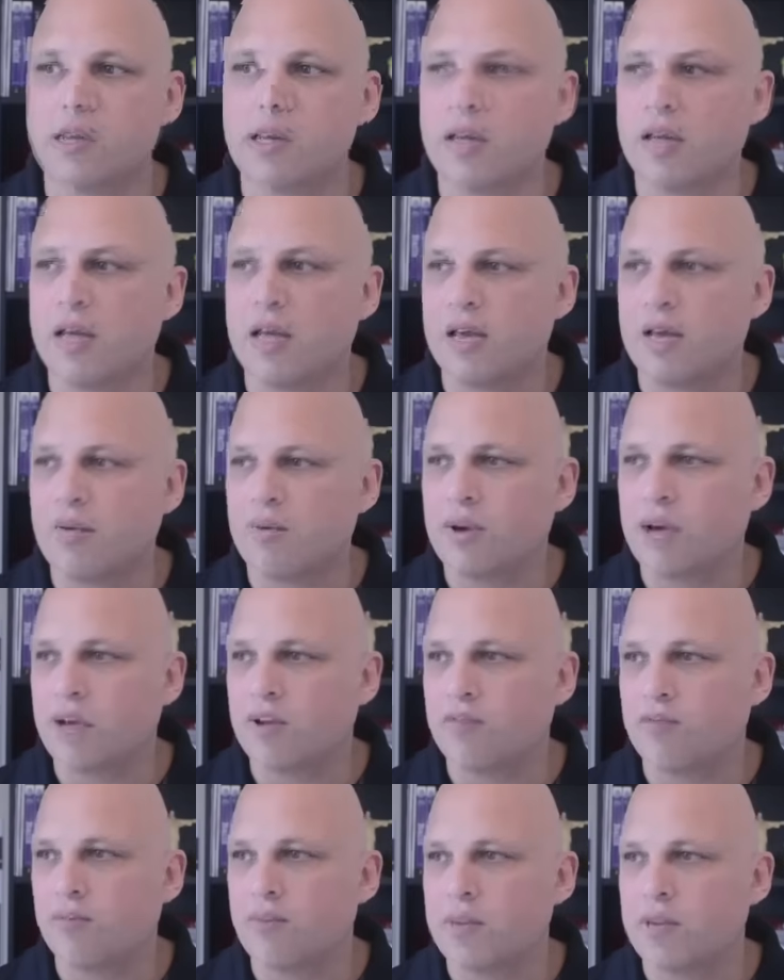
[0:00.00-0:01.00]
And we
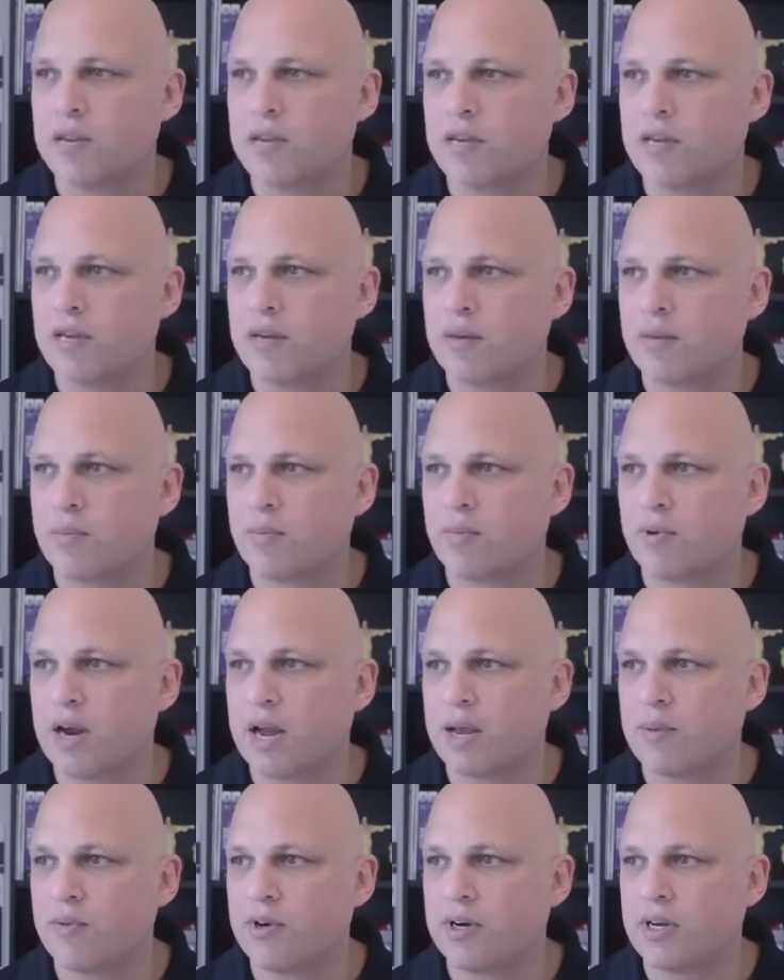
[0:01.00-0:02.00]
have many
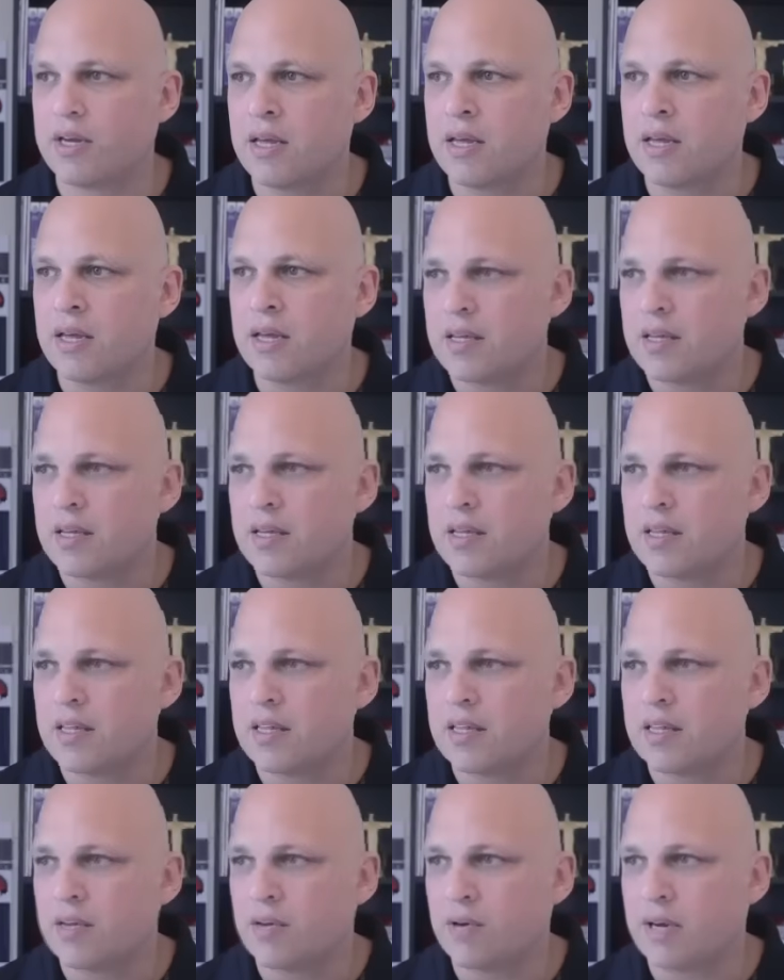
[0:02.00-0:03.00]
primary,
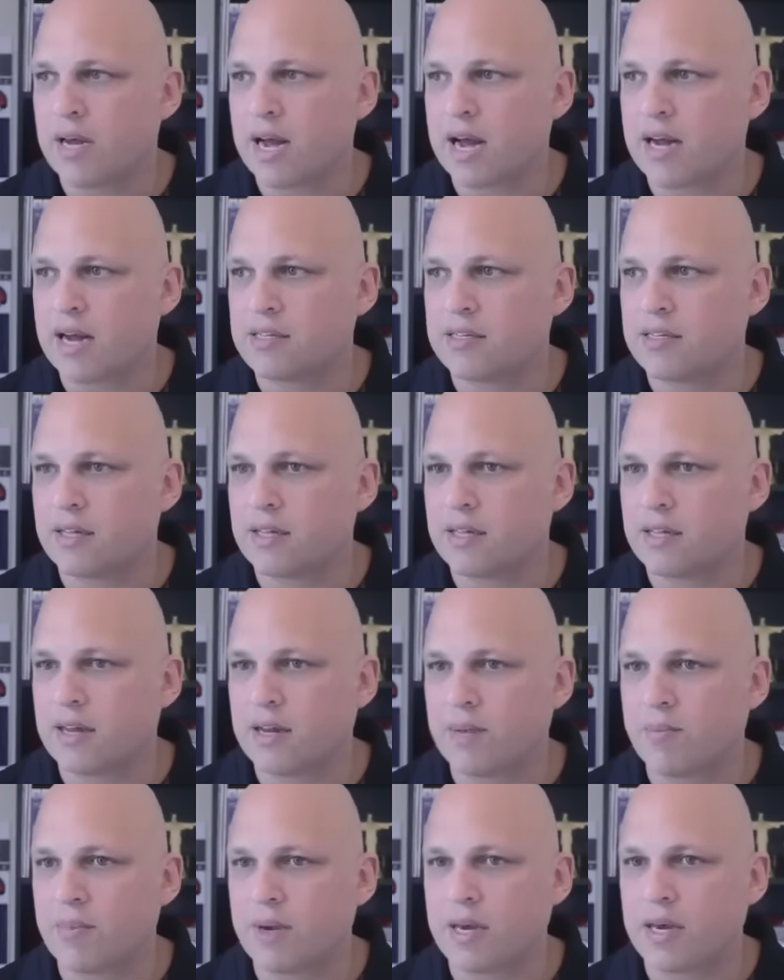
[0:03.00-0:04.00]
SQLite, the
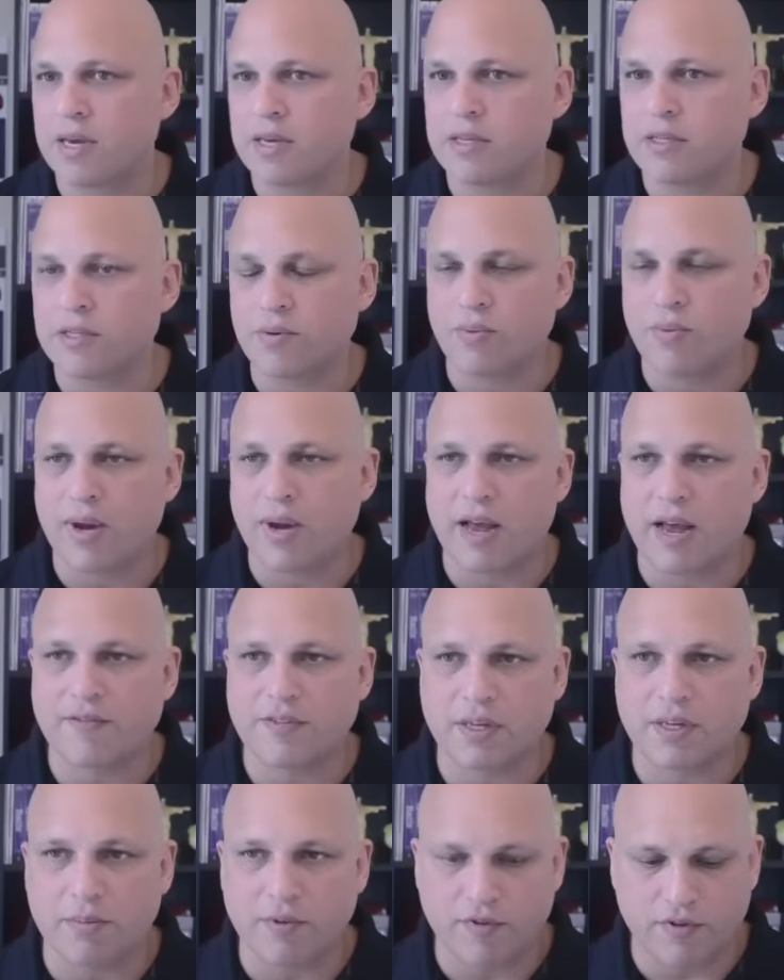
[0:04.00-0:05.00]
database. We have
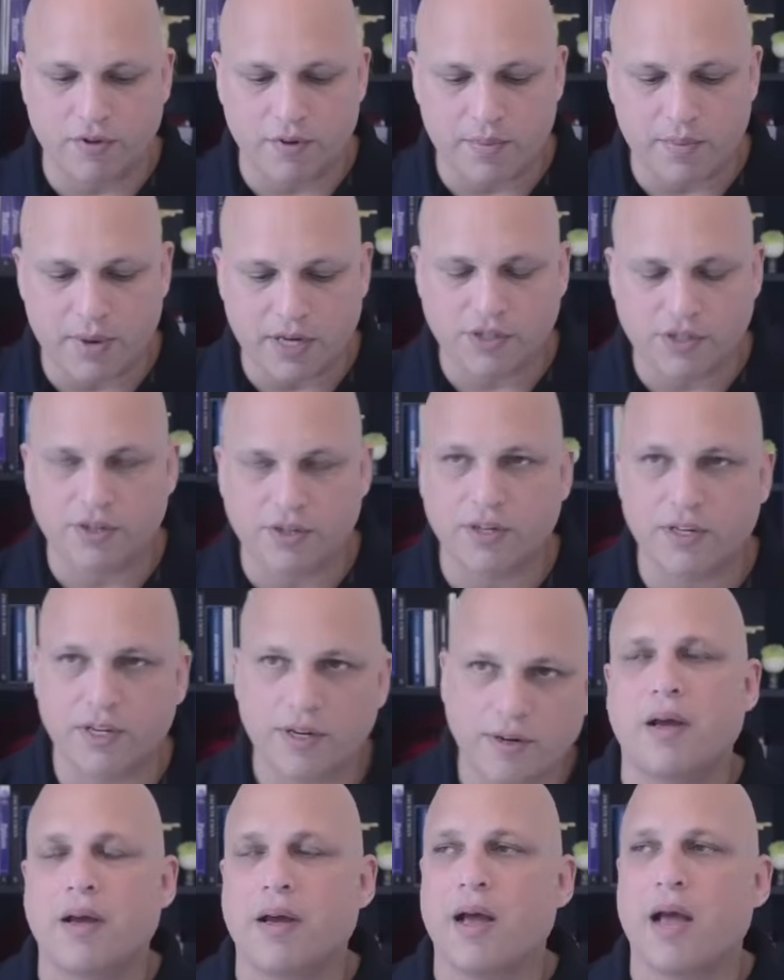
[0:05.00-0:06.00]
some information
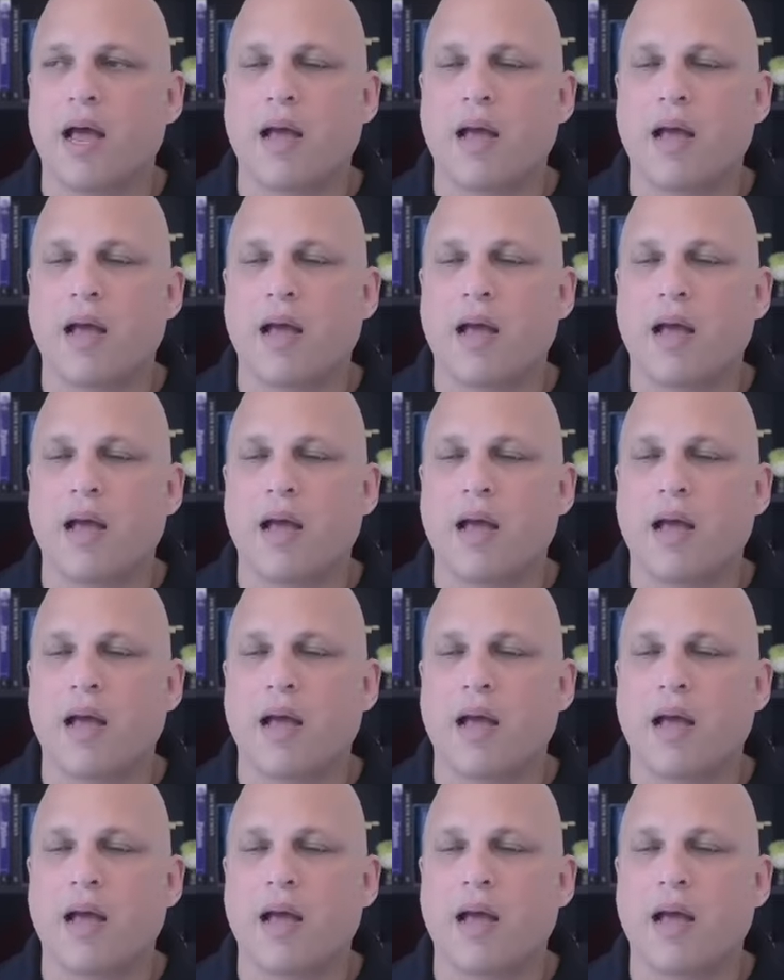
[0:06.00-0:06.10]
here.